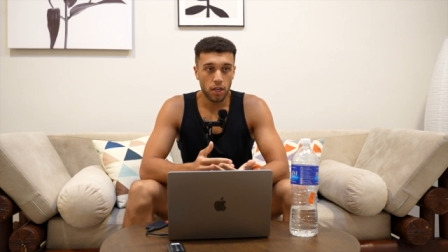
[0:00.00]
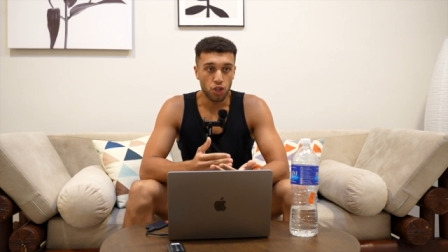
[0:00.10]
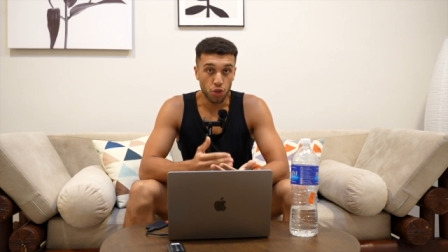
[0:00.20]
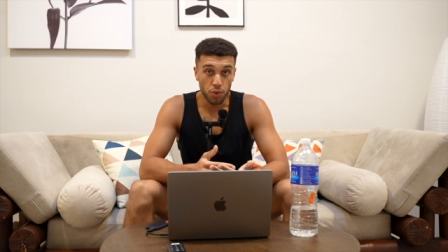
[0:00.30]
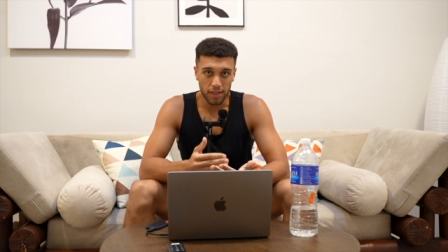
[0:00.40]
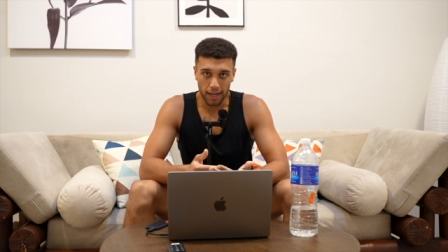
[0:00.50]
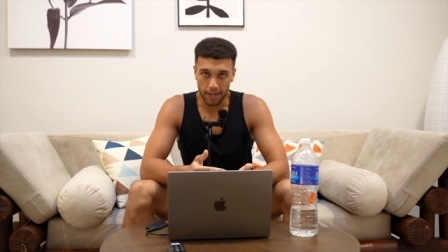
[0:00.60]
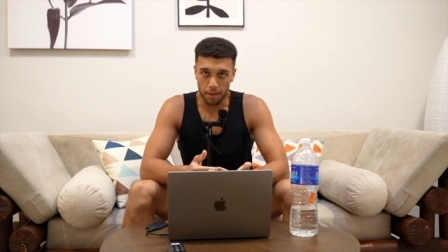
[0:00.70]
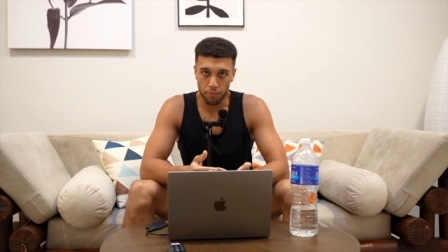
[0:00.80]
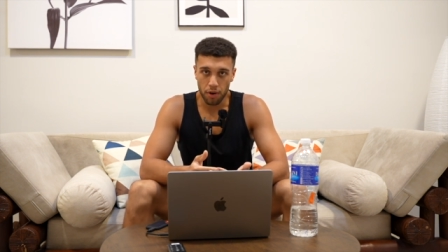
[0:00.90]
use that
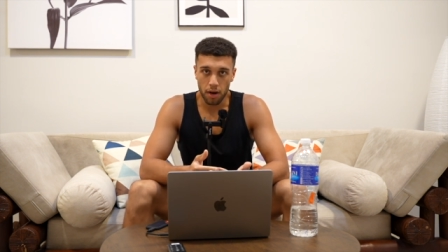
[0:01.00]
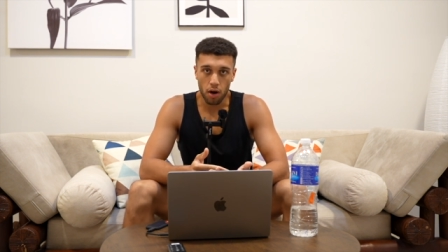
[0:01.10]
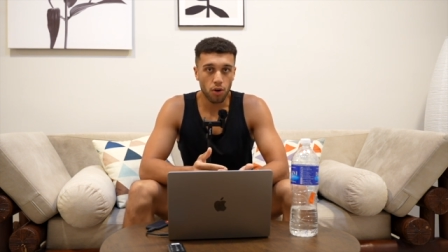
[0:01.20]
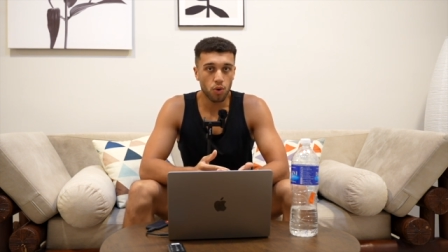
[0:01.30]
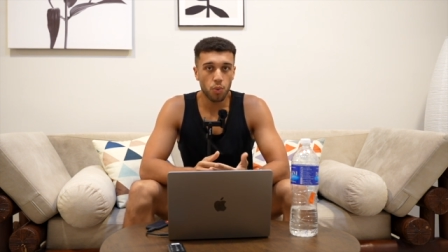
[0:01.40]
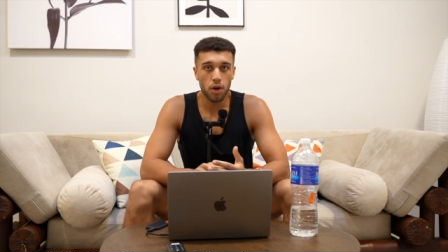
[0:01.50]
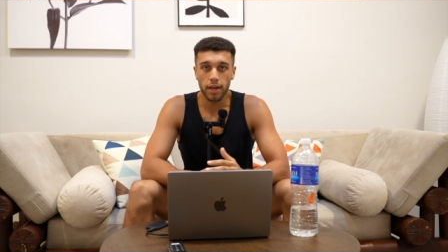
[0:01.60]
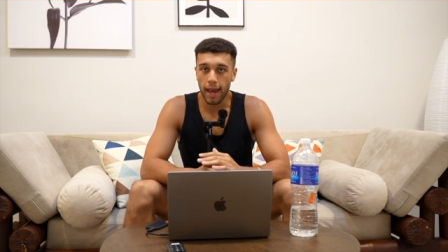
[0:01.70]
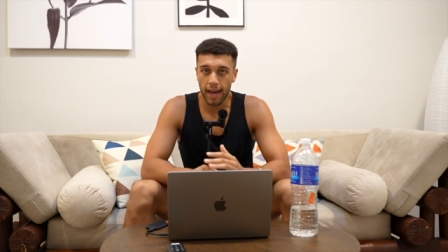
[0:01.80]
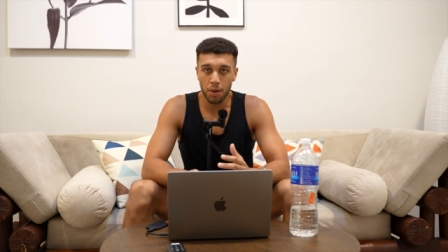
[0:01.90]
camera, I could
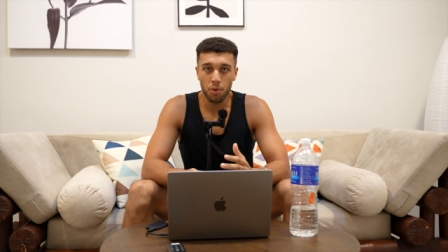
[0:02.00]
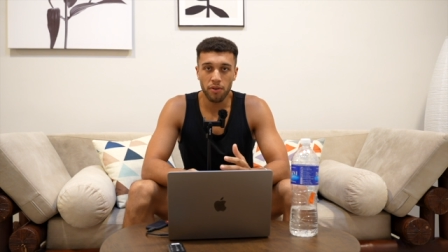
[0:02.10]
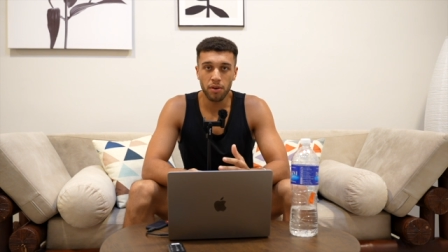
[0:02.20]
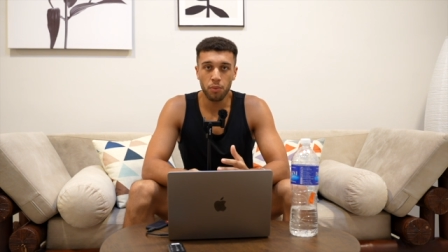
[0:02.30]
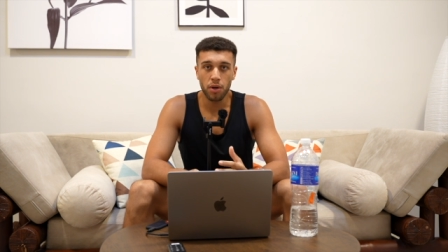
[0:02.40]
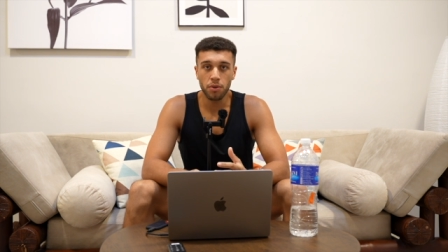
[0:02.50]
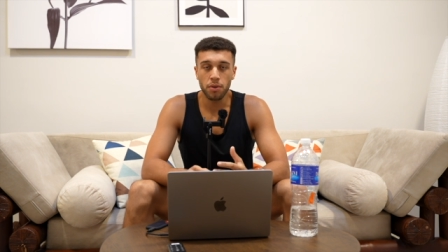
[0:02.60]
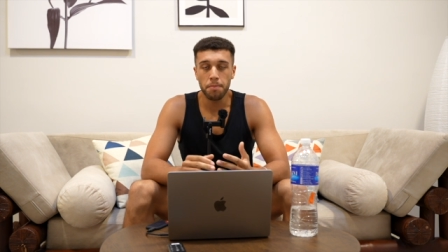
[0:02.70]
work anywhere in the world,